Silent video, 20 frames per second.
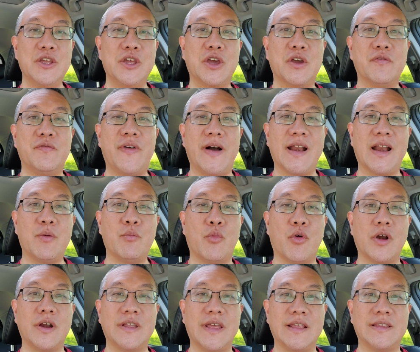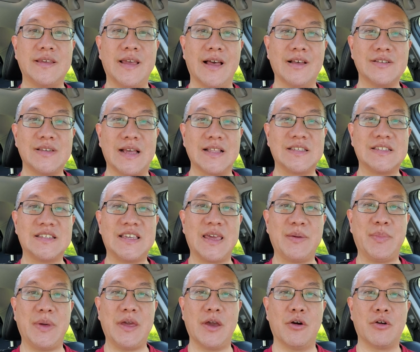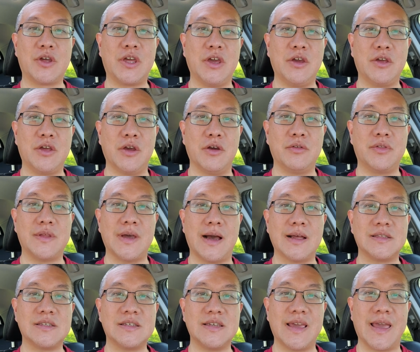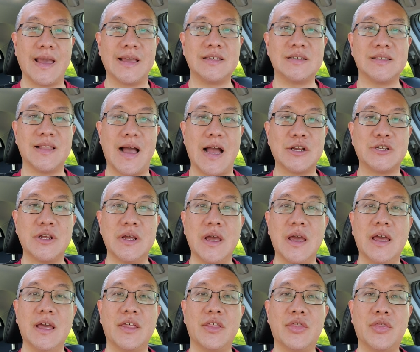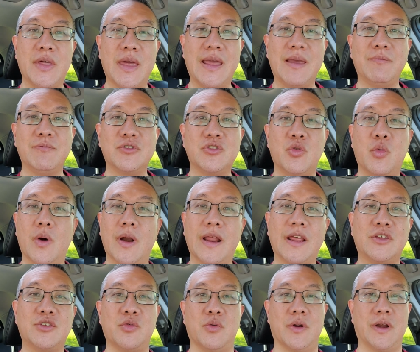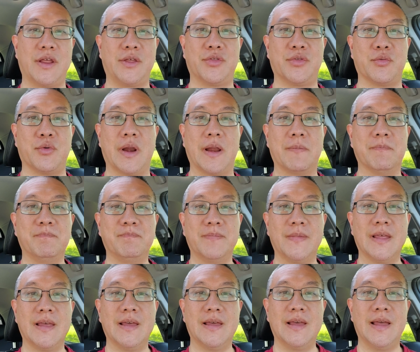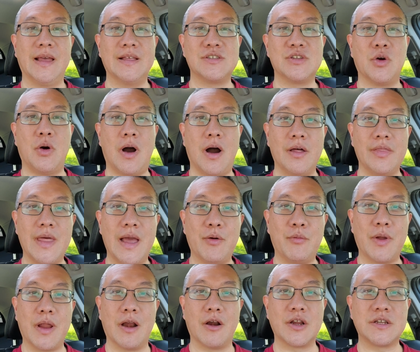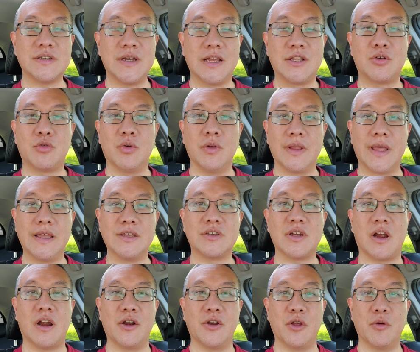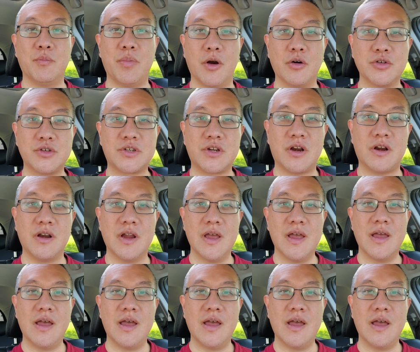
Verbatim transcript: you can find out more details at cboqyouth.ca/theme2023. And so on that, we are excited to release our new poster,